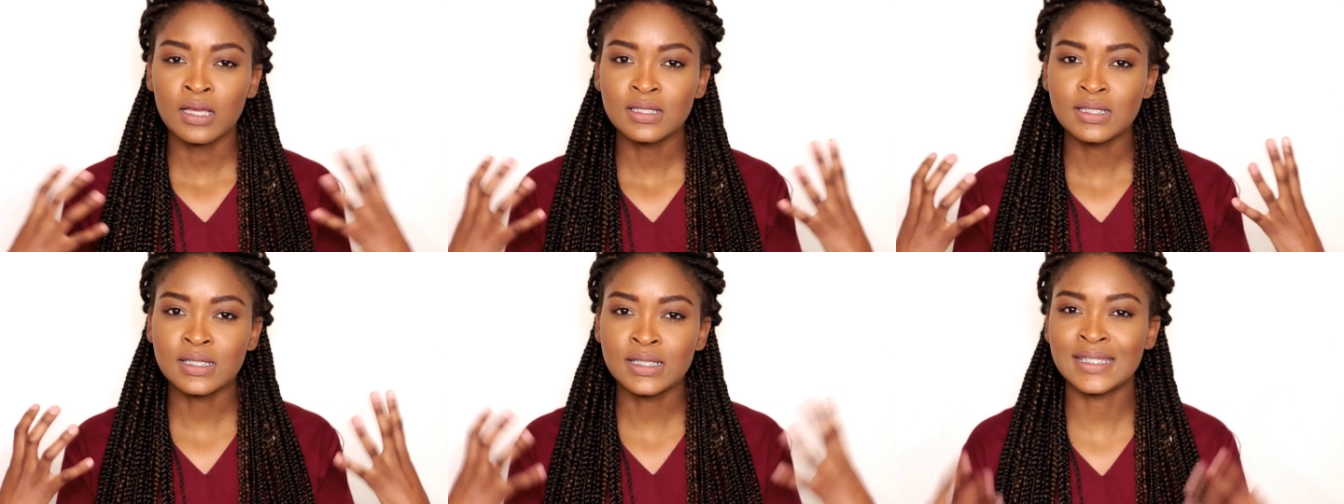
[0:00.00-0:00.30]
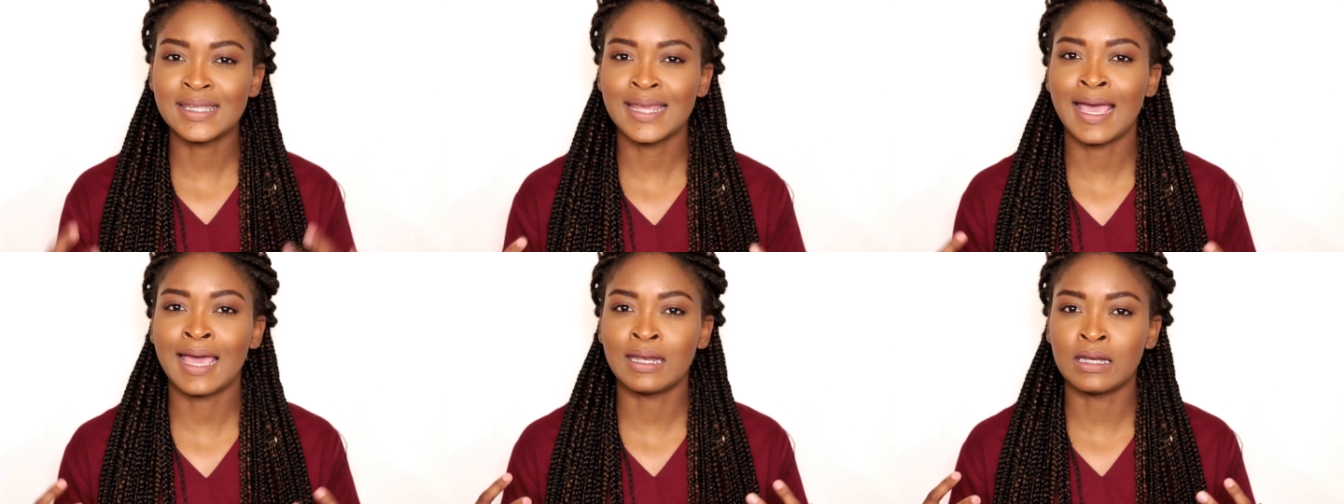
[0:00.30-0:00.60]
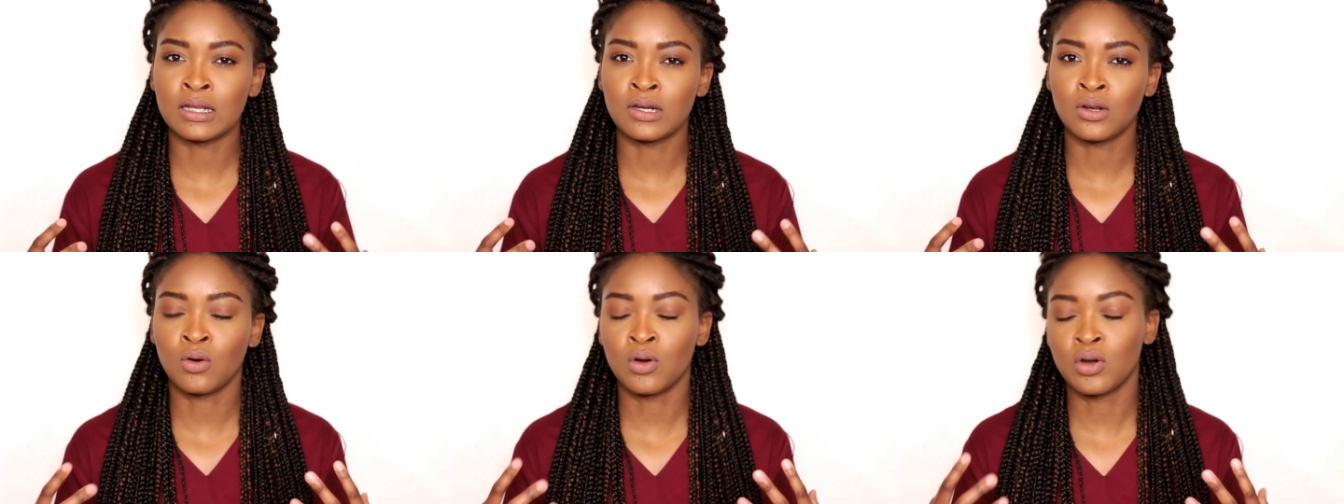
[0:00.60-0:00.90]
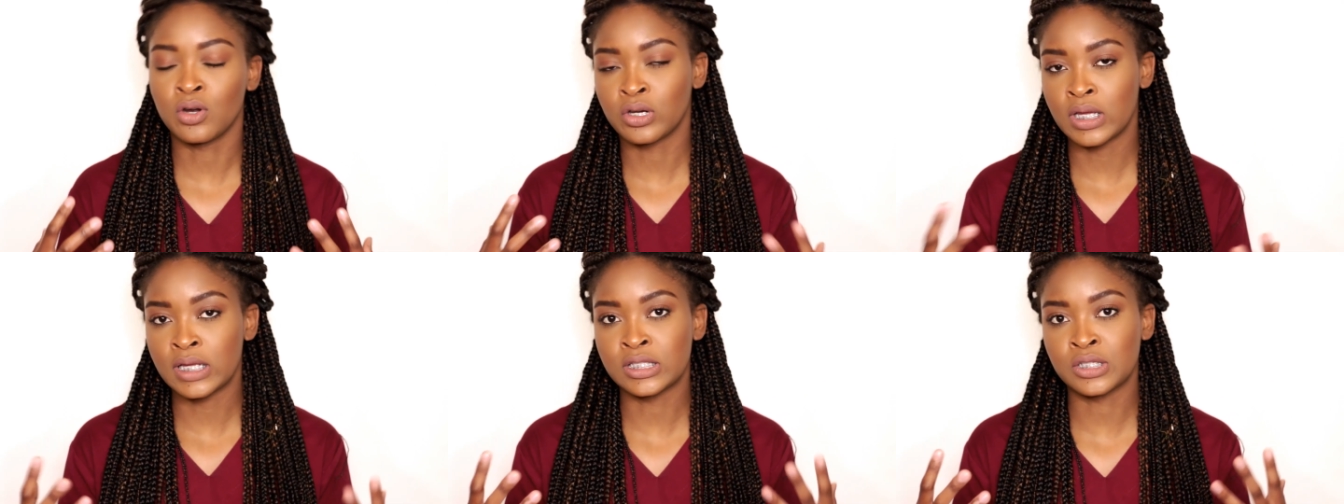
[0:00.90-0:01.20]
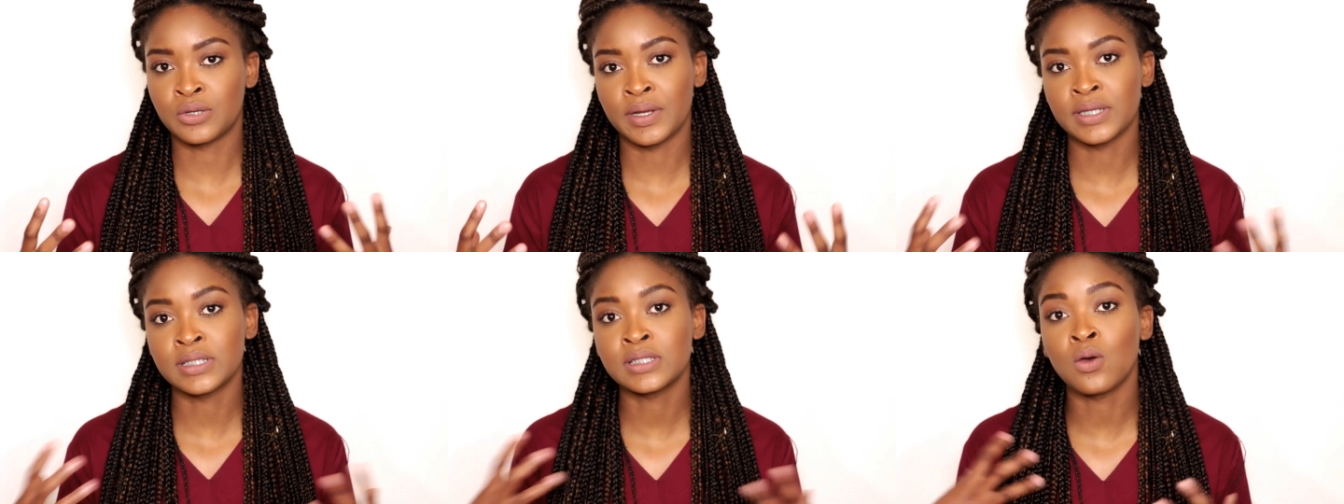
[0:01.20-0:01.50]
standard or
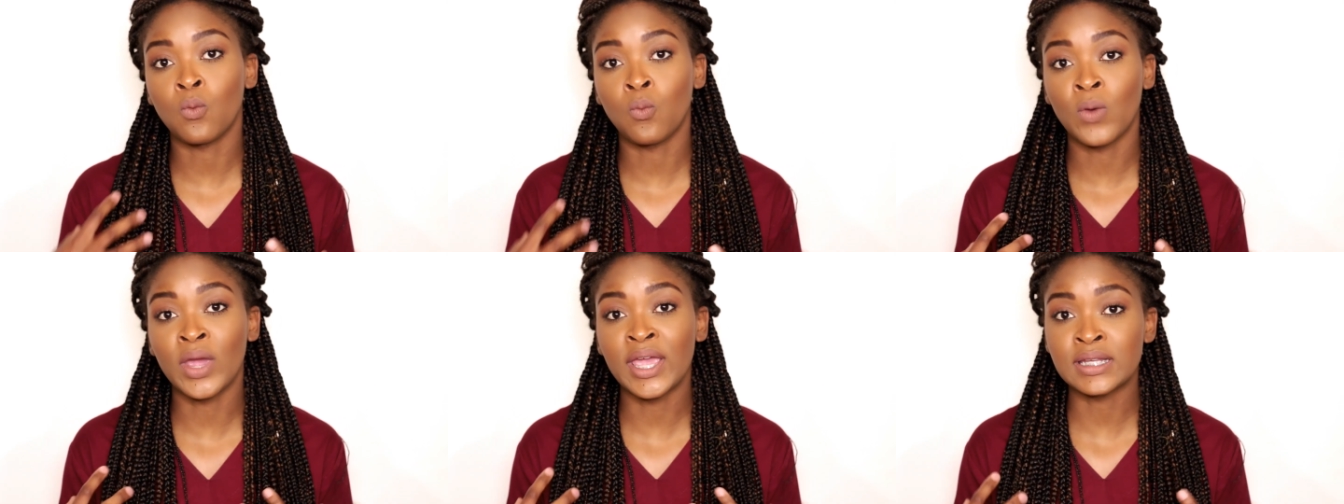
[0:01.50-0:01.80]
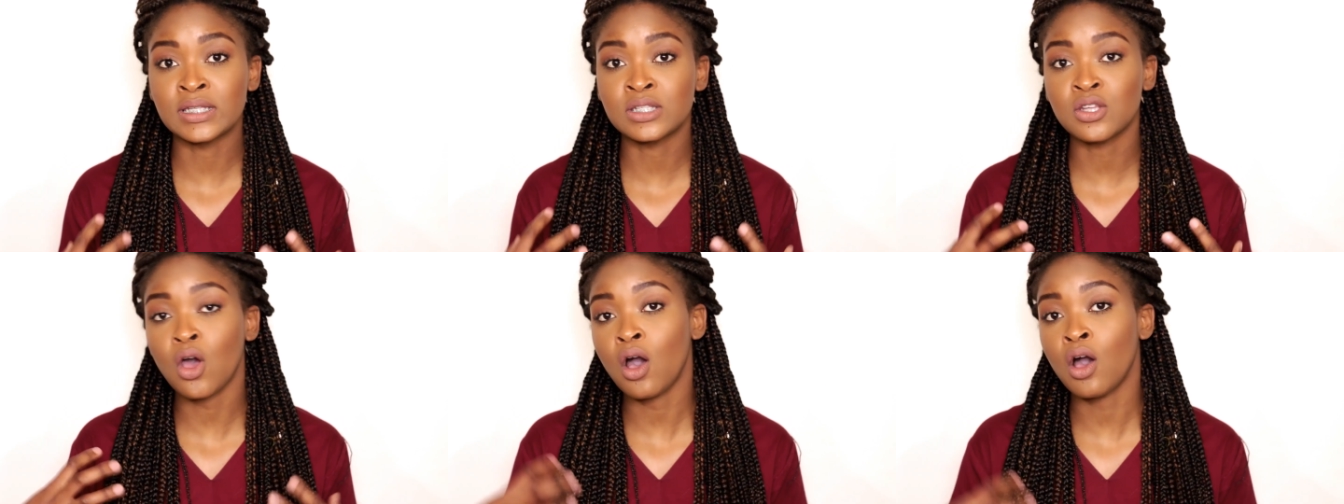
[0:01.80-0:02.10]
as great a weight